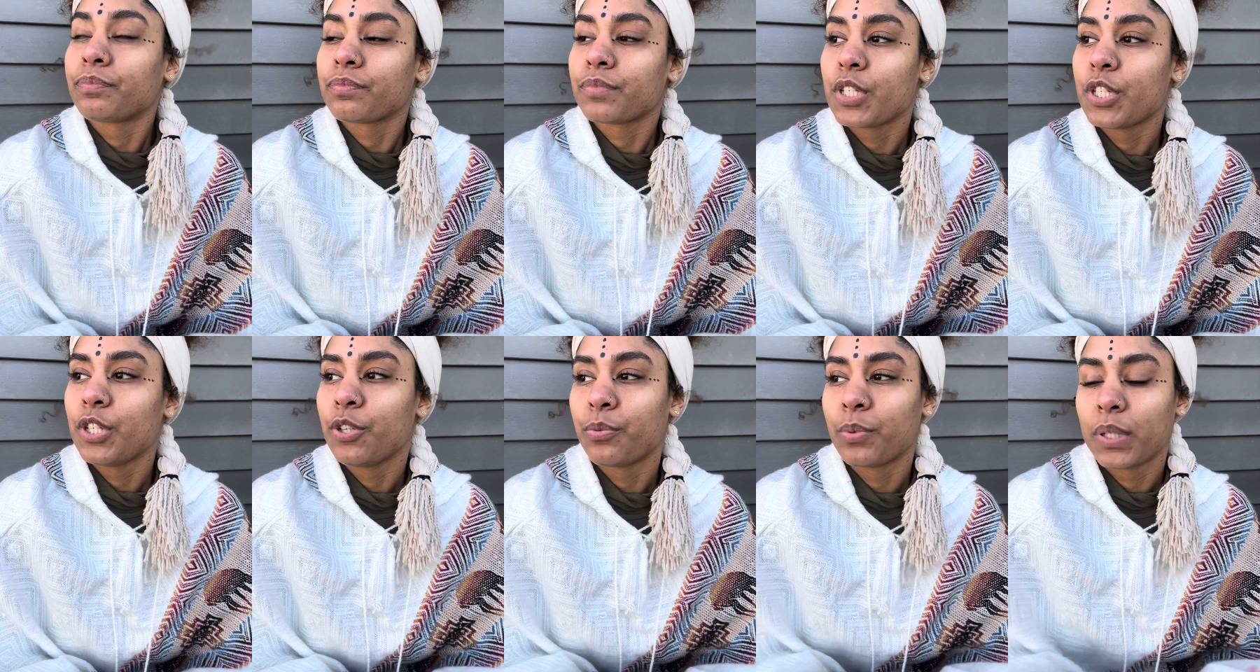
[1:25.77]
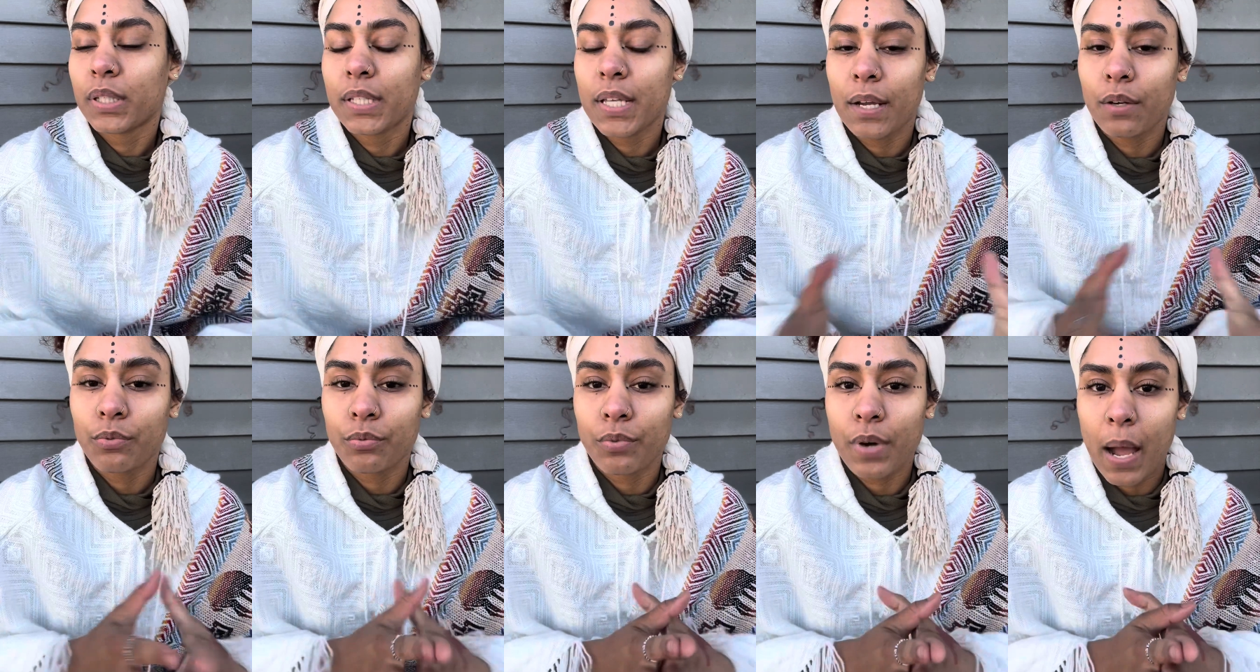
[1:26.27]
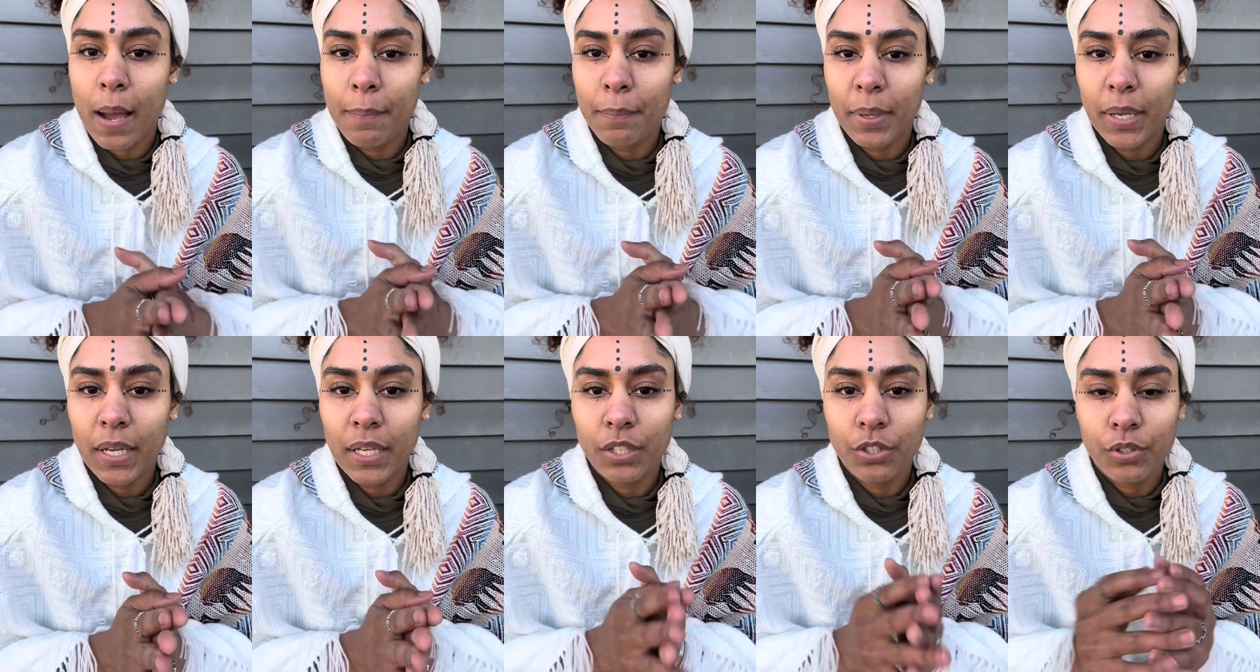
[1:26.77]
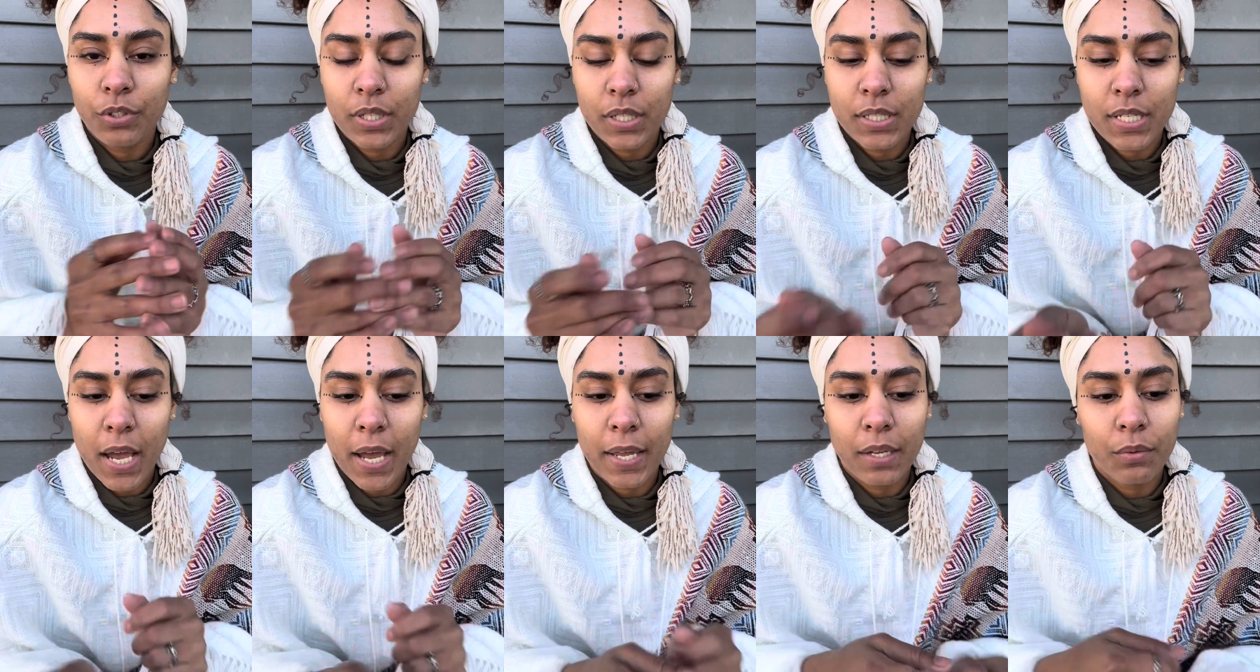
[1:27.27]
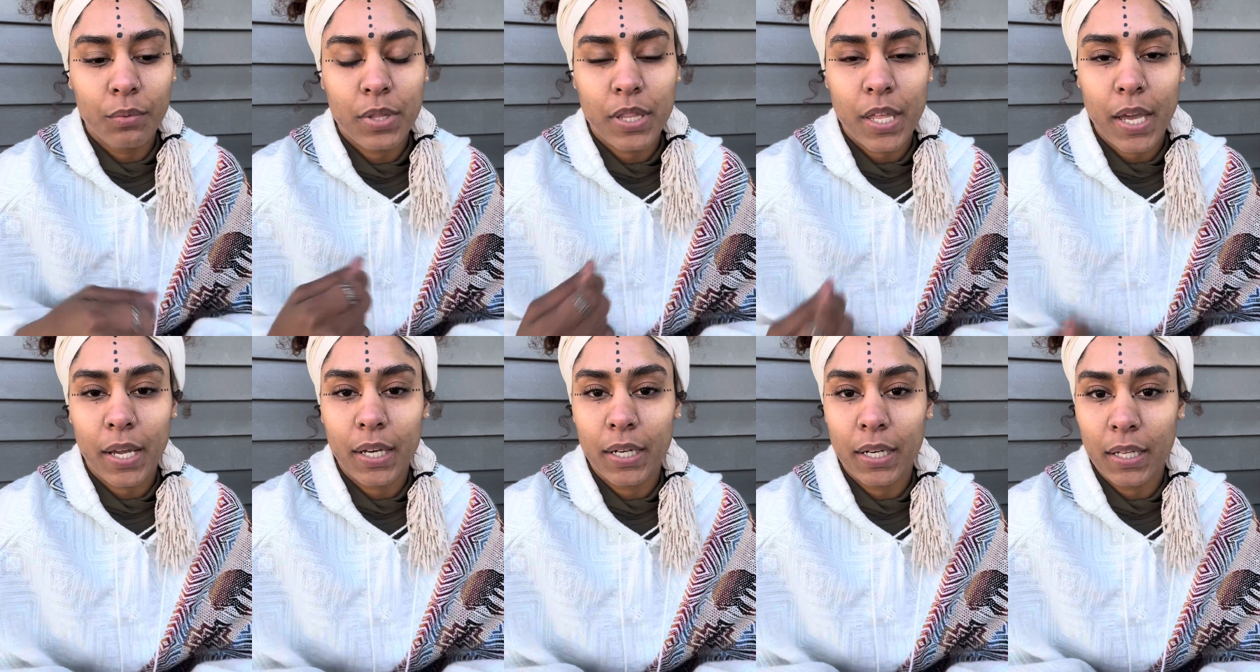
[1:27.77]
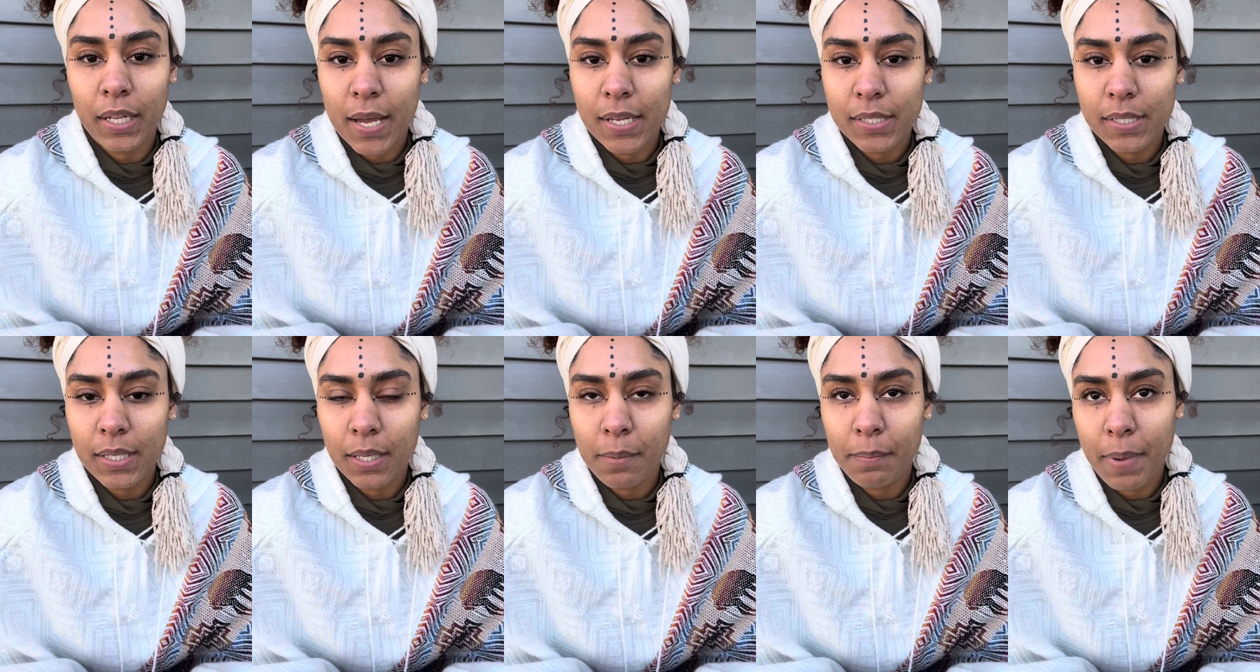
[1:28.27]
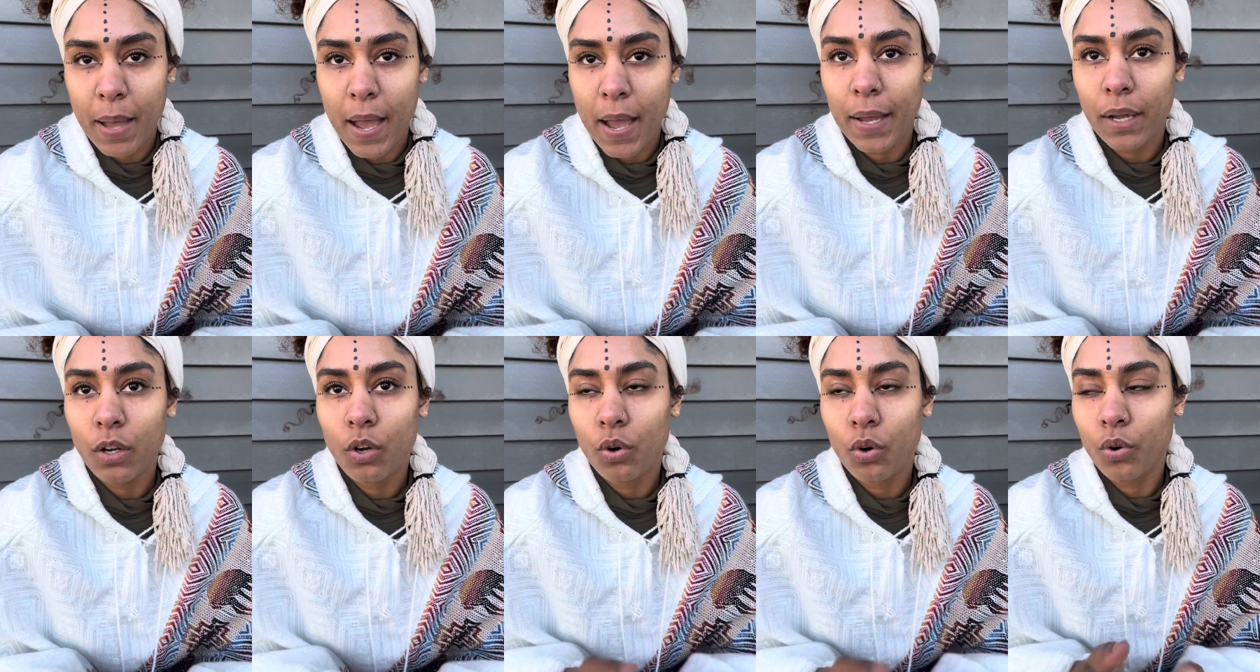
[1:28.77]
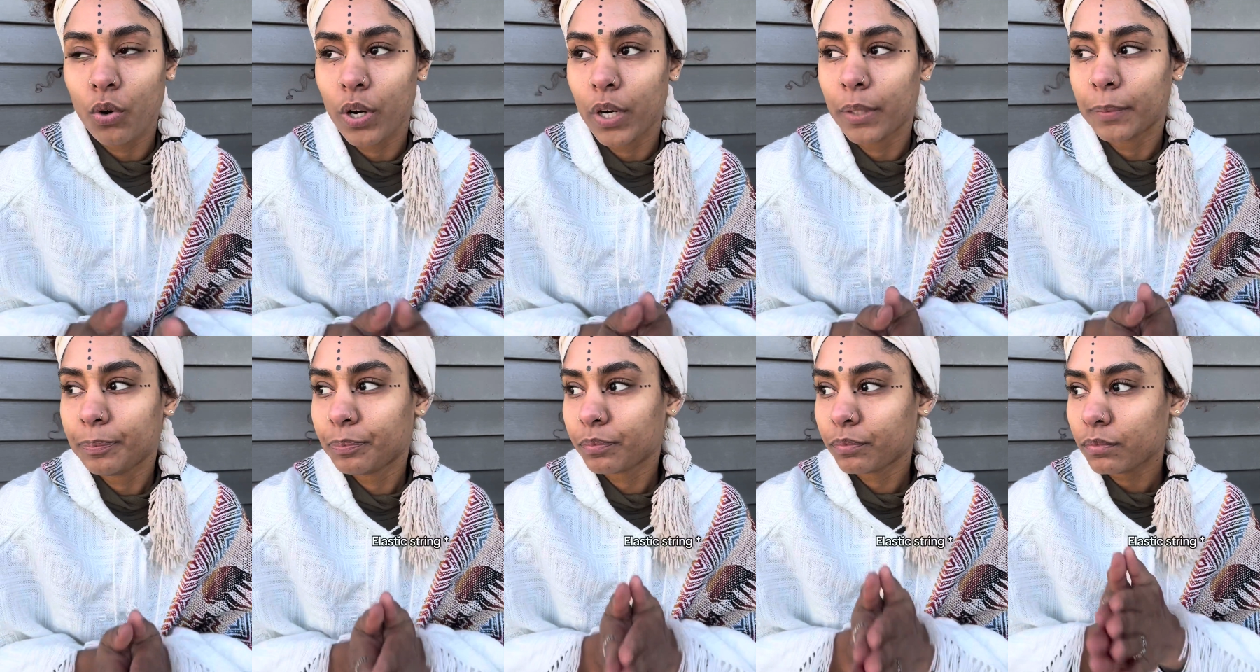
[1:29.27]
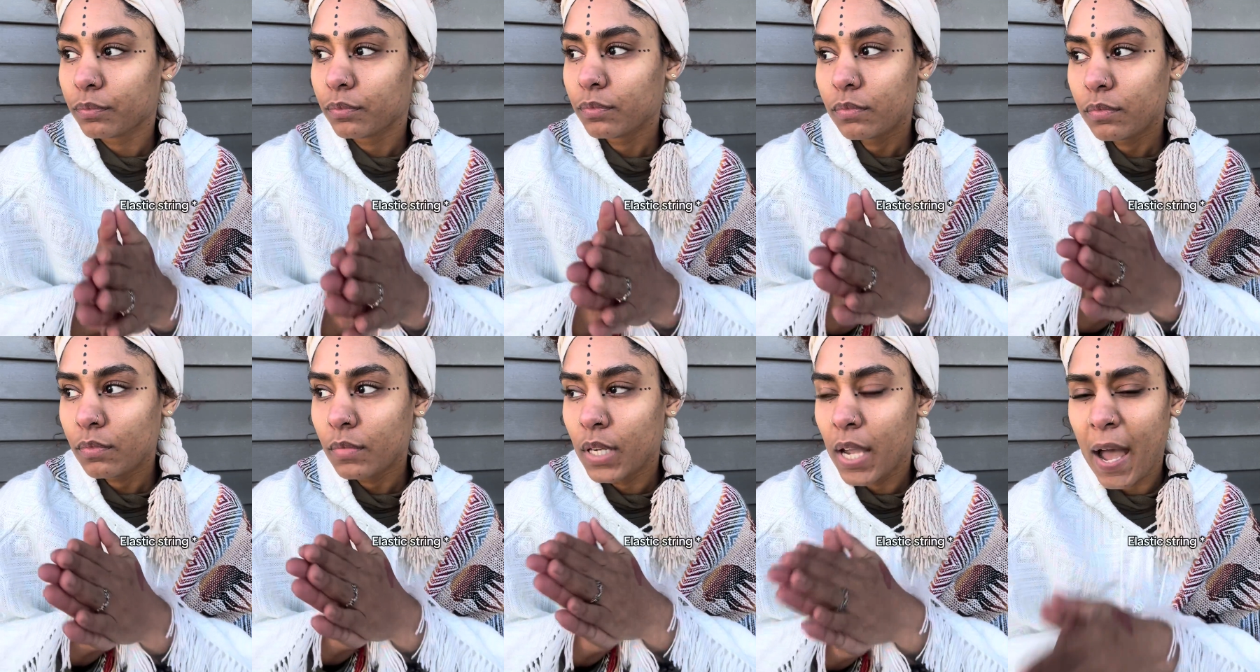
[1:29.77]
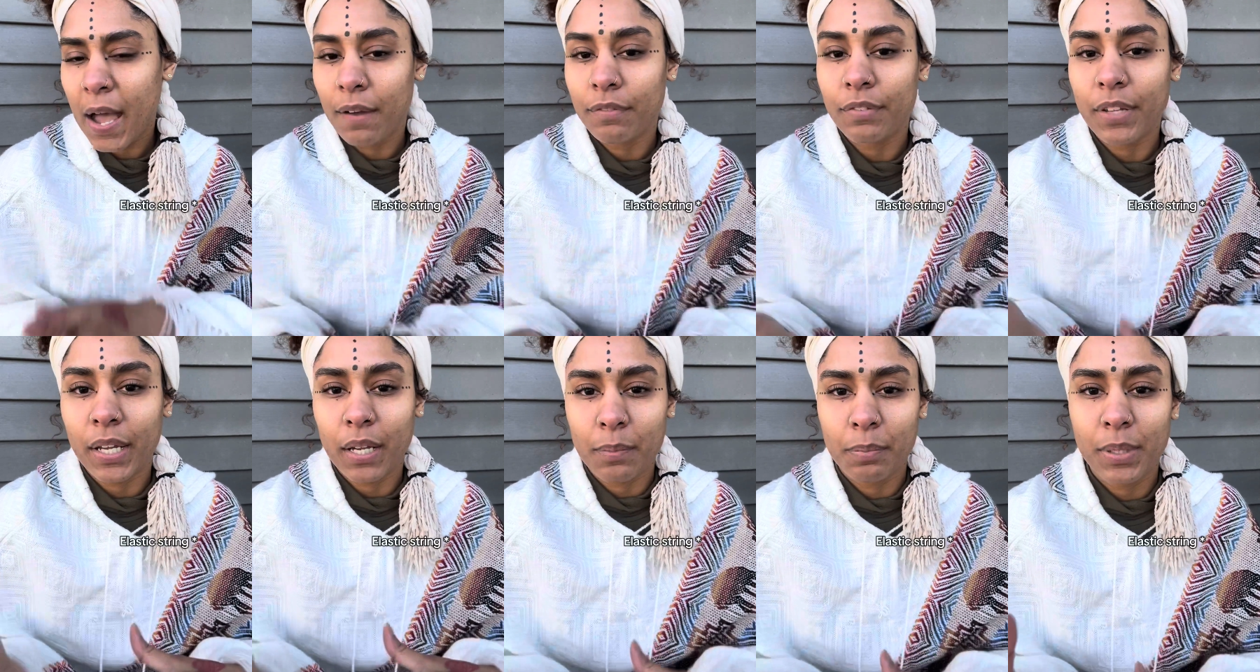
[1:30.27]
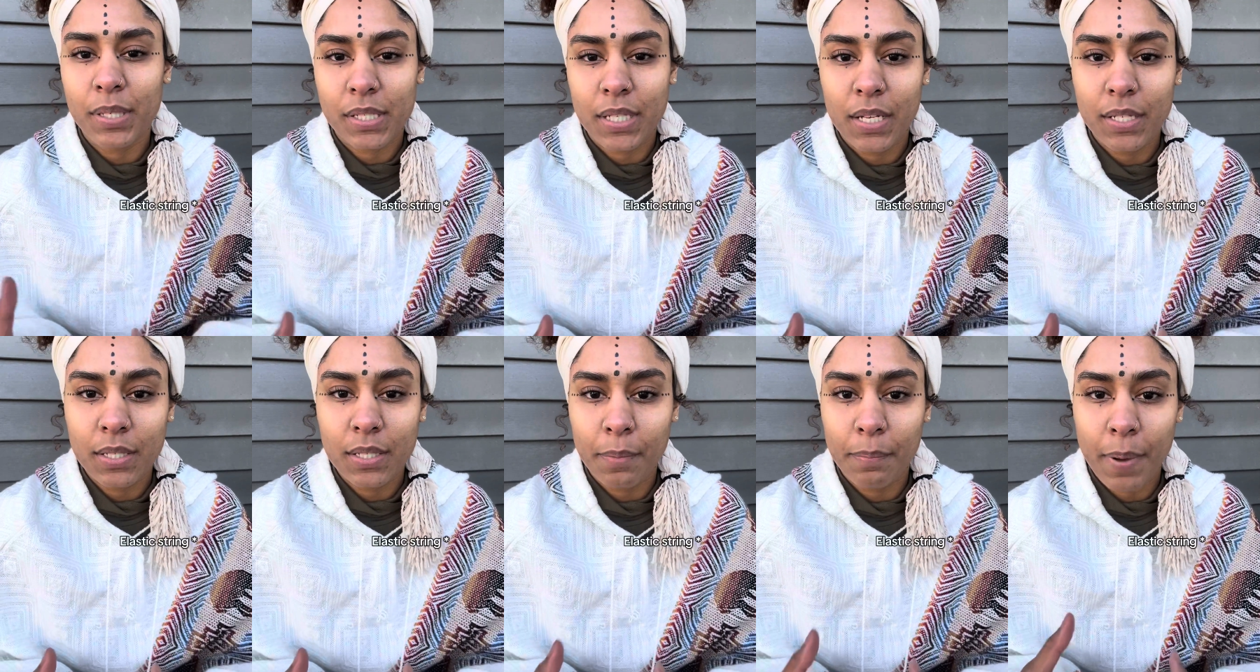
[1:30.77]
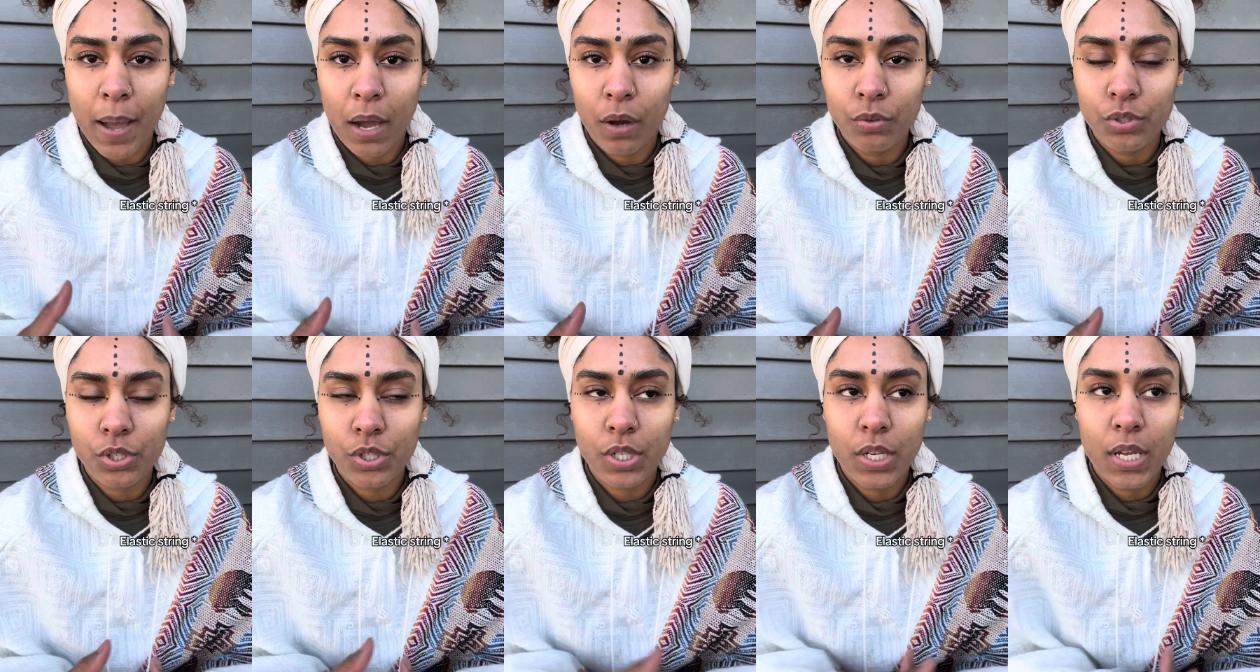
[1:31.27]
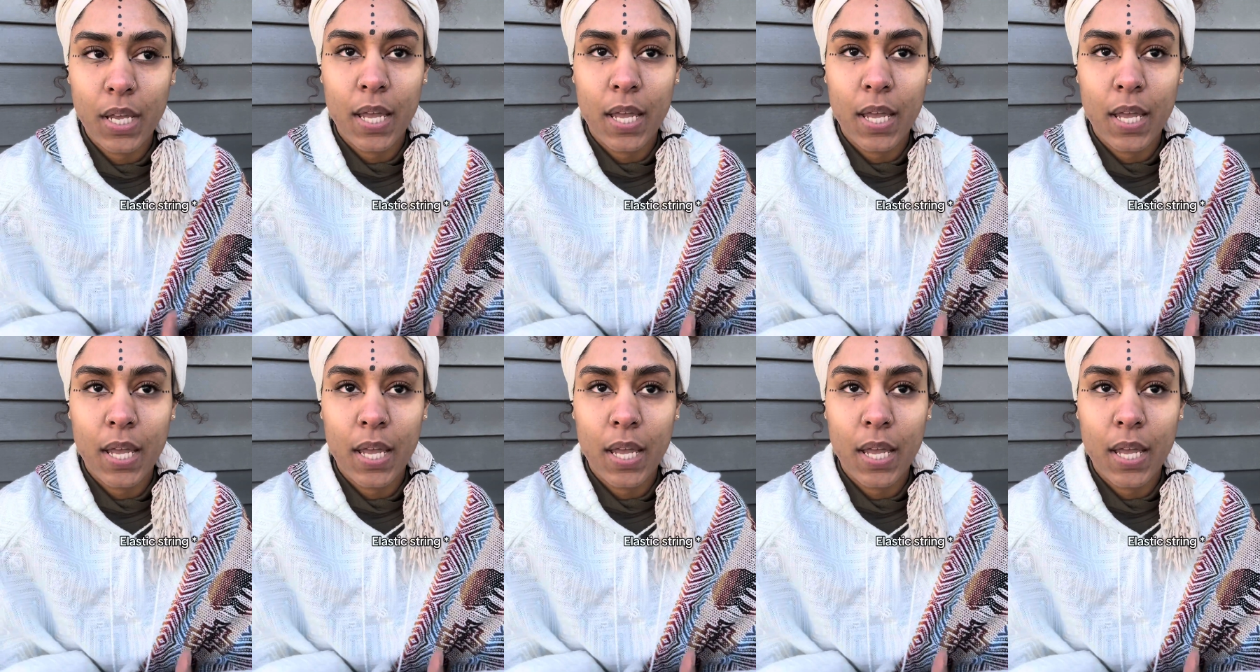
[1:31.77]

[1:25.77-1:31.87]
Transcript: you would then wrap it, and you could tie it with like an elastic bag or have like a placenta pouch,